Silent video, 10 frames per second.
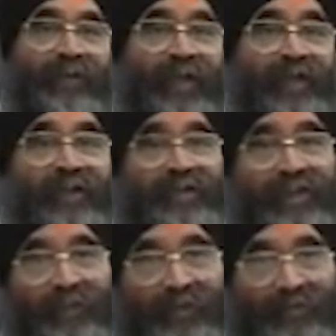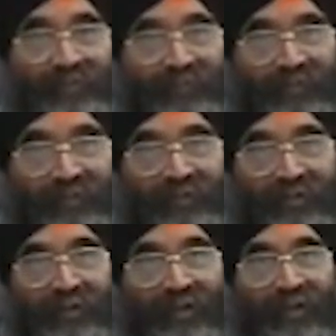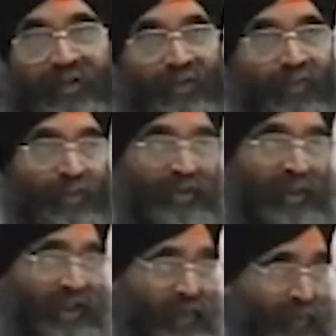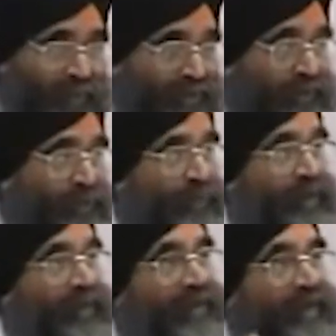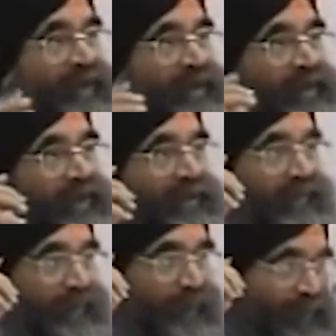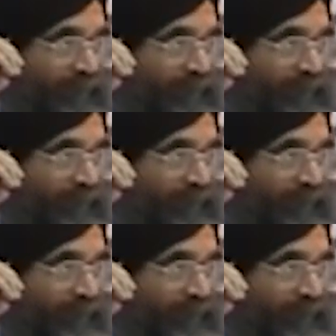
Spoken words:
as Anhad Shabad. What the Radha Swamis do, they put